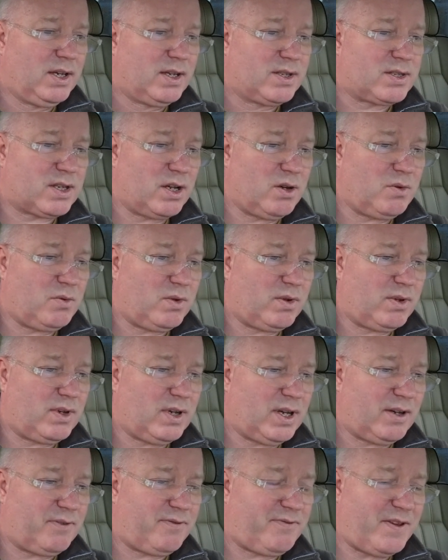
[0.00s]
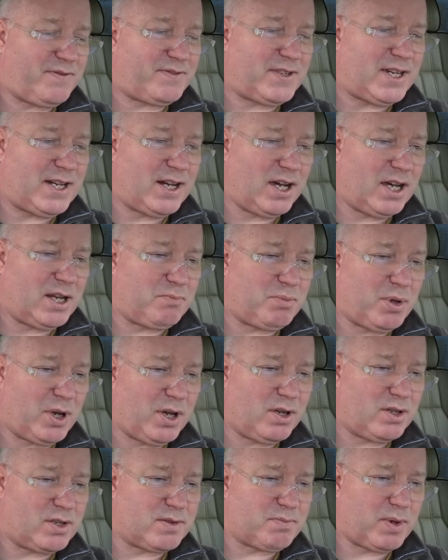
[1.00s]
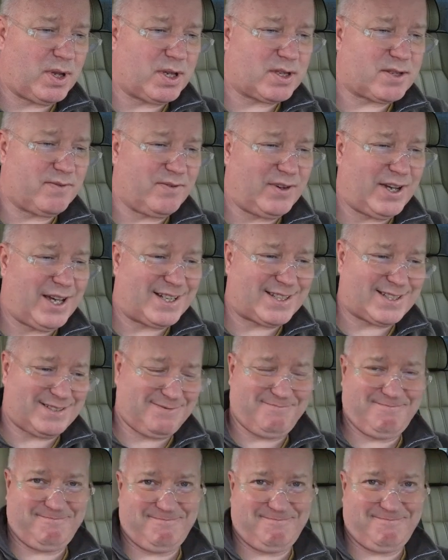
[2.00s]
So £59 plus VAT.